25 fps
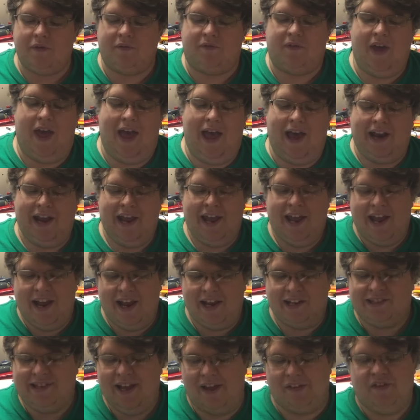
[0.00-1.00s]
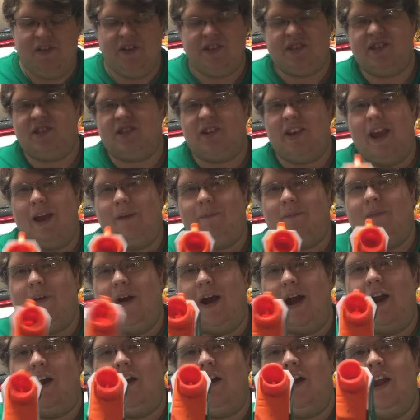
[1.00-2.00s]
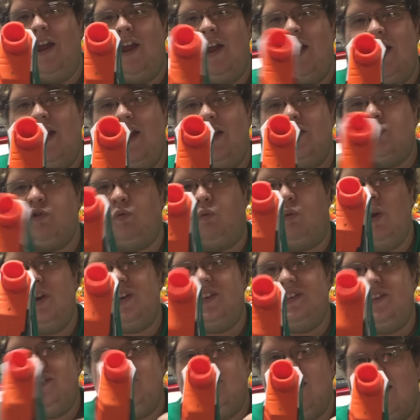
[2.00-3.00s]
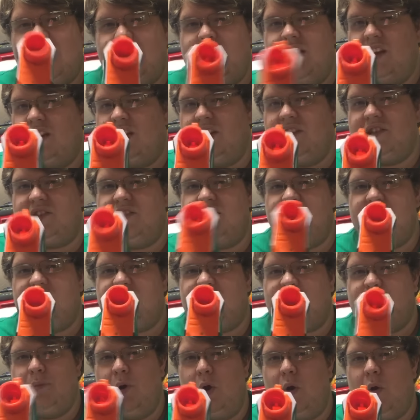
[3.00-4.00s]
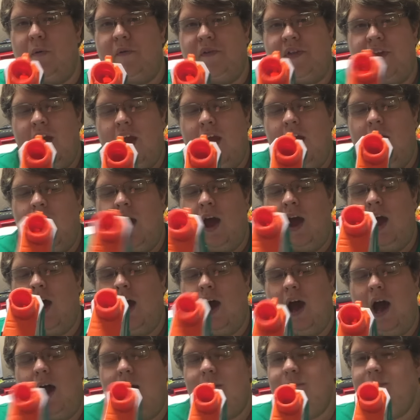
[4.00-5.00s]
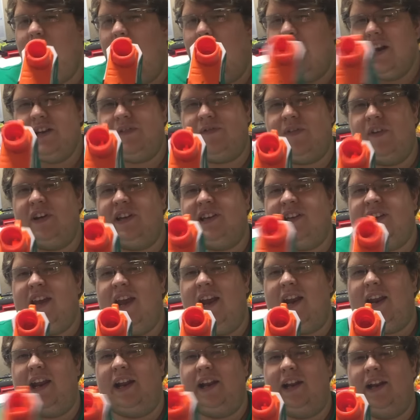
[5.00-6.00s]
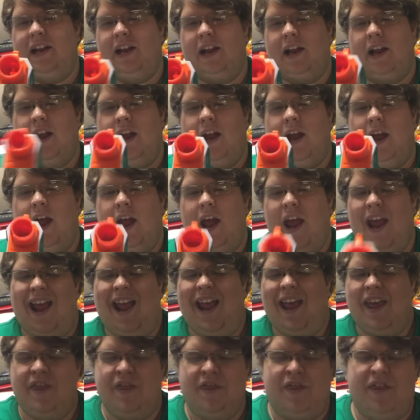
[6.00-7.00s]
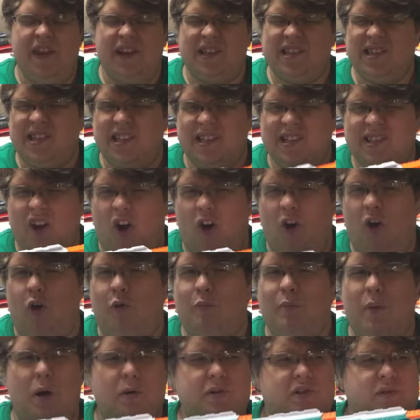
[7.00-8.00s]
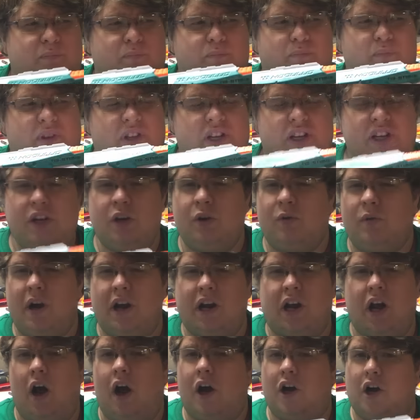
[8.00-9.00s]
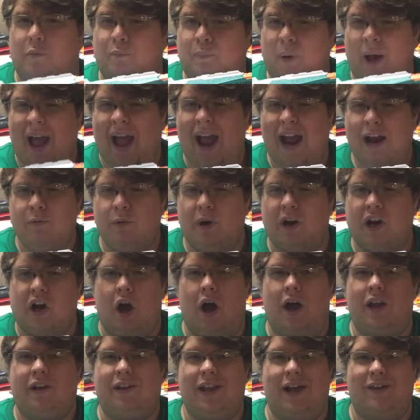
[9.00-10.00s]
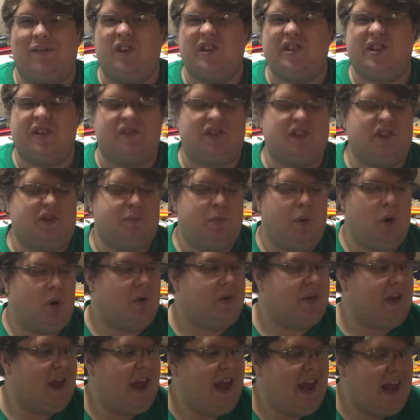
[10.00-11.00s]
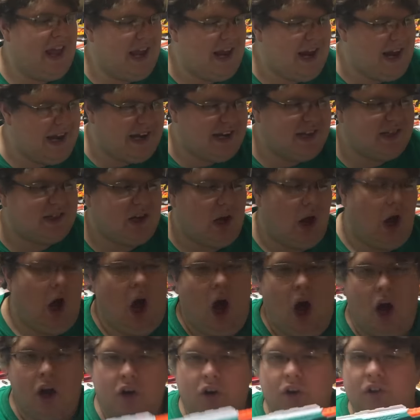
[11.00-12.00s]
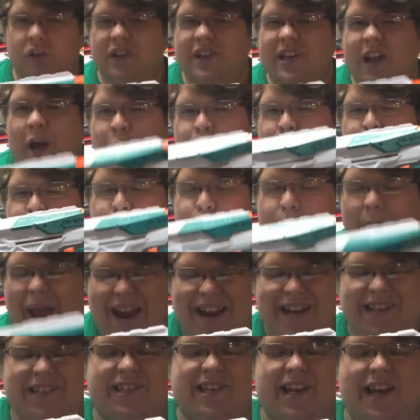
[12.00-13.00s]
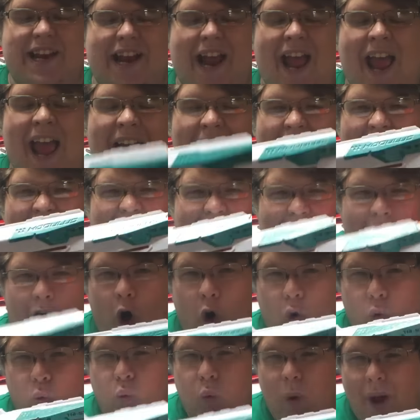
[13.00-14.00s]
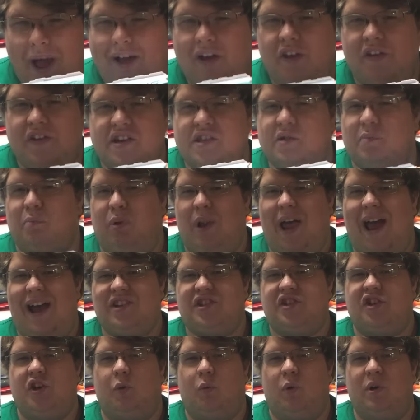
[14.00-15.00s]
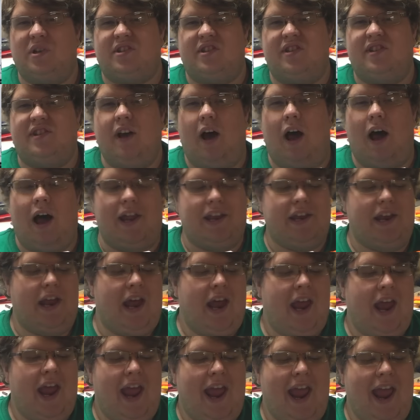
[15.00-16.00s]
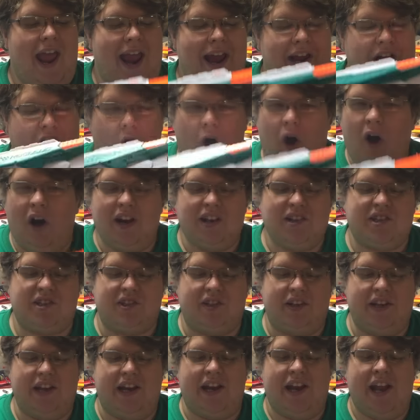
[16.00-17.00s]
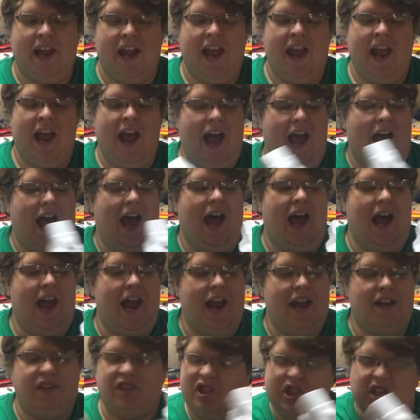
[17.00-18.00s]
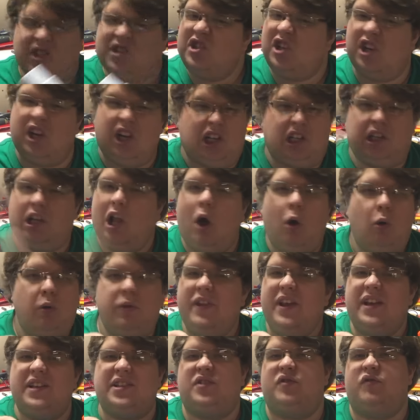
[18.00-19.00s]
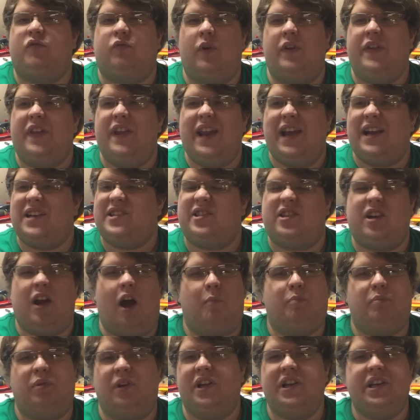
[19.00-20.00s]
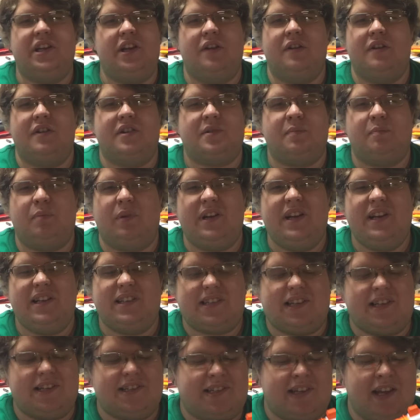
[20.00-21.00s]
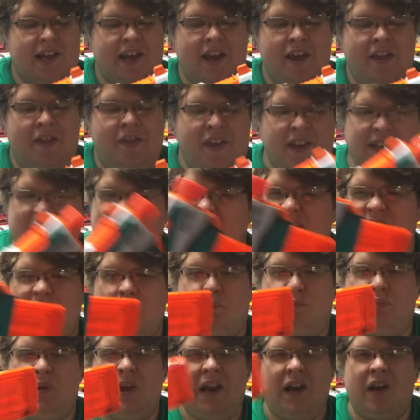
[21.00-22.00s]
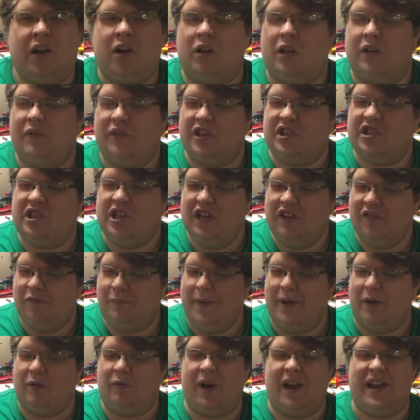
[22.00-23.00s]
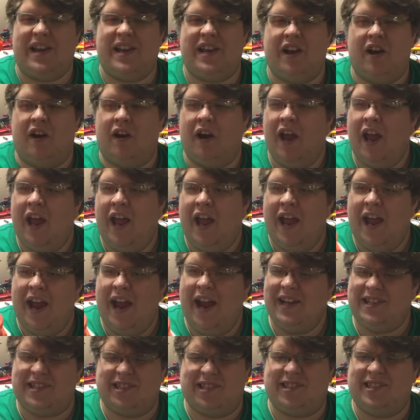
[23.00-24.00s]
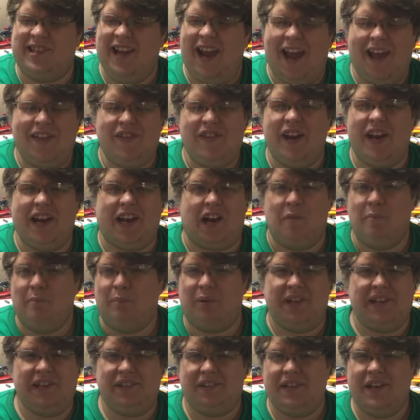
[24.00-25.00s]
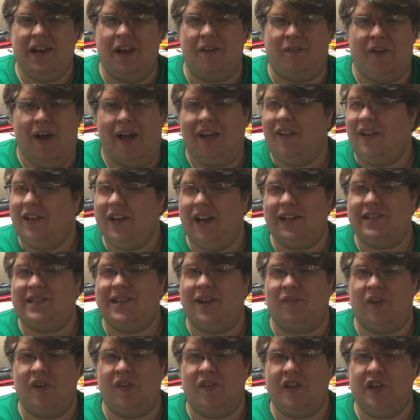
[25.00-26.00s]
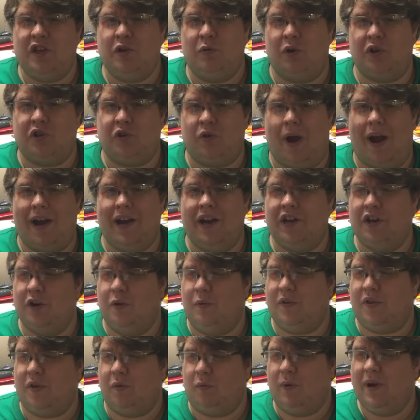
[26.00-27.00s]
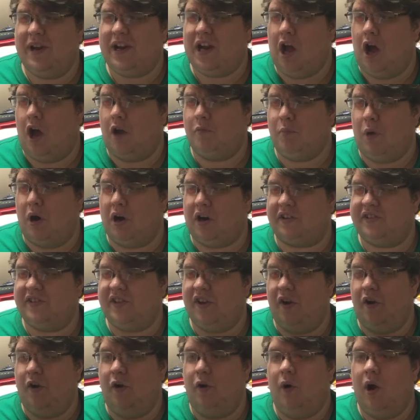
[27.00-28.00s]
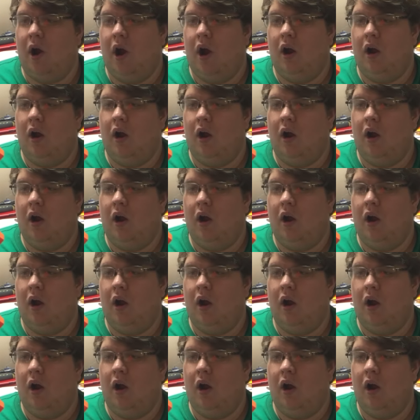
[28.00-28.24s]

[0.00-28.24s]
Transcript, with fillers: of that is that this slam fire is ridiculously smooth. I'm not even kidding. This is almost Pyragon or Pyragon levels of smooth. It is utterly amazing how well this blaster was done. And honestly, just clone this for the next couple of years, please, because this is the pinnacle of achievement right here. It's sad that it completely invalidates everything you were trying to do with the Recon Mark II,